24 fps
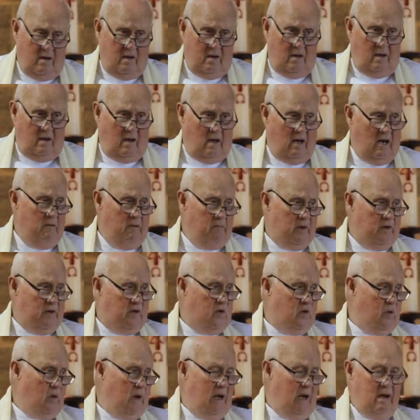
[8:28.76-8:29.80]
And in
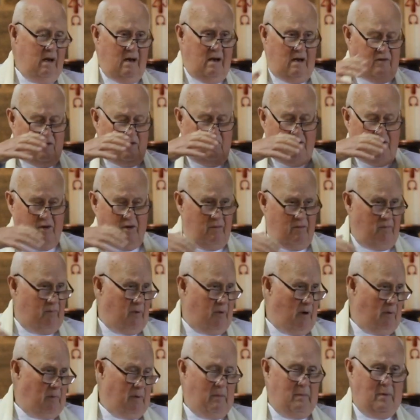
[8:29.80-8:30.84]
between, as you can
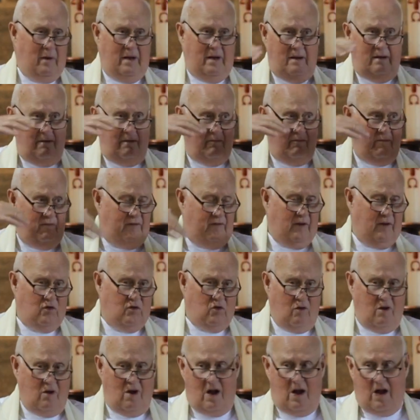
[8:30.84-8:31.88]
probably
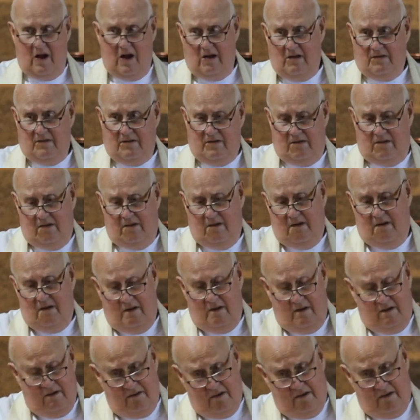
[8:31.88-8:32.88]
visualize, there